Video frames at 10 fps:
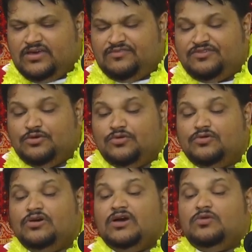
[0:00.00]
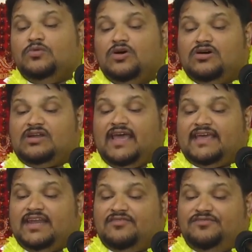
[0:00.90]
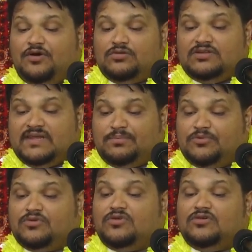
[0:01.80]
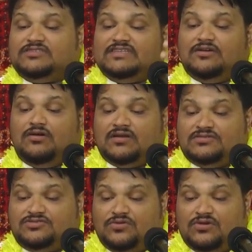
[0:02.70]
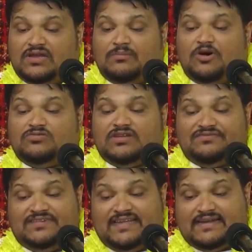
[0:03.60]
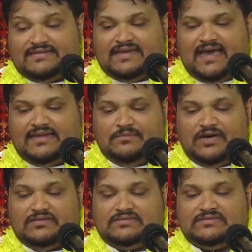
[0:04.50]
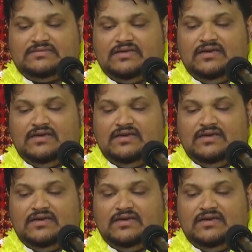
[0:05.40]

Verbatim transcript: if you work like in a foul depot causing untold amount of death to animals,